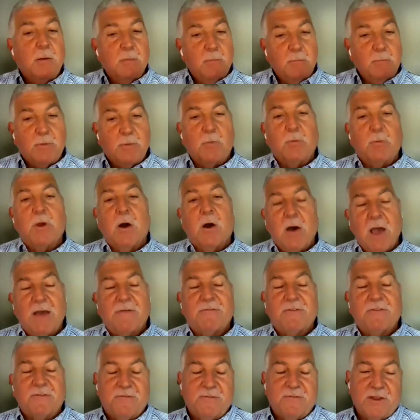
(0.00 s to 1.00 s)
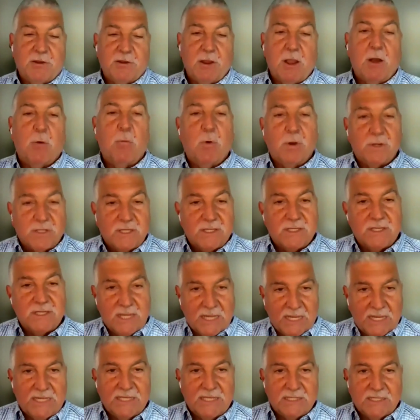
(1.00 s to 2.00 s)
But we all have to figure out, what does
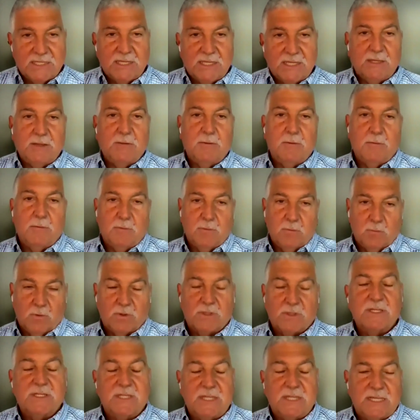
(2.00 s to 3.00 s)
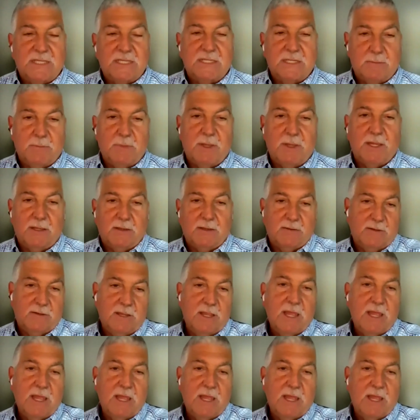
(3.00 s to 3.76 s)
easy mean?